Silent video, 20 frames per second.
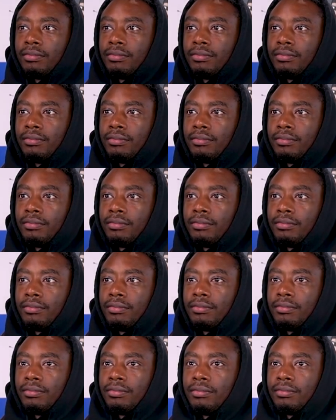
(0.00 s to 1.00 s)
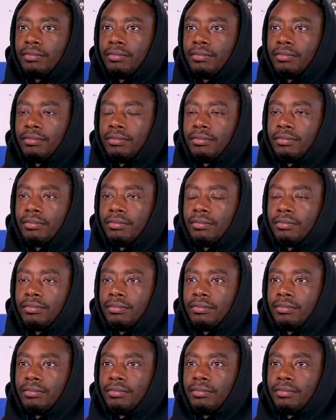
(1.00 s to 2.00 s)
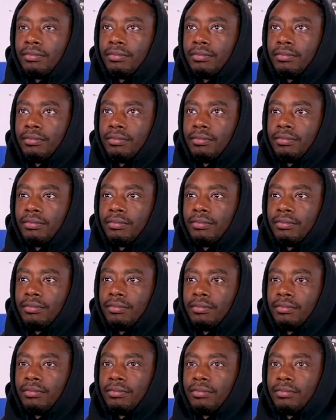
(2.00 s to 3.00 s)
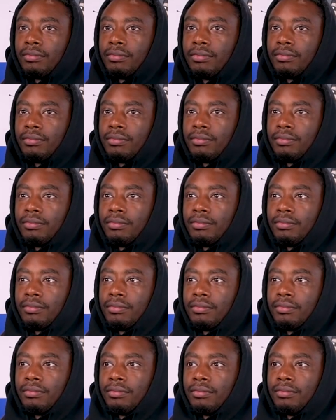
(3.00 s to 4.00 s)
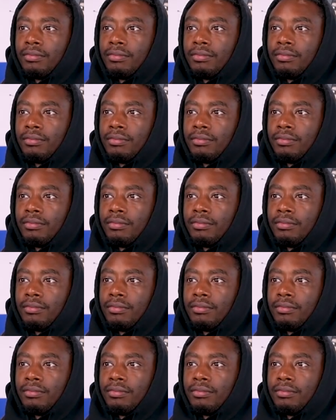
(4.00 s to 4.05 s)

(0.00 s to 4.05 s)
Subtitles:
(silent)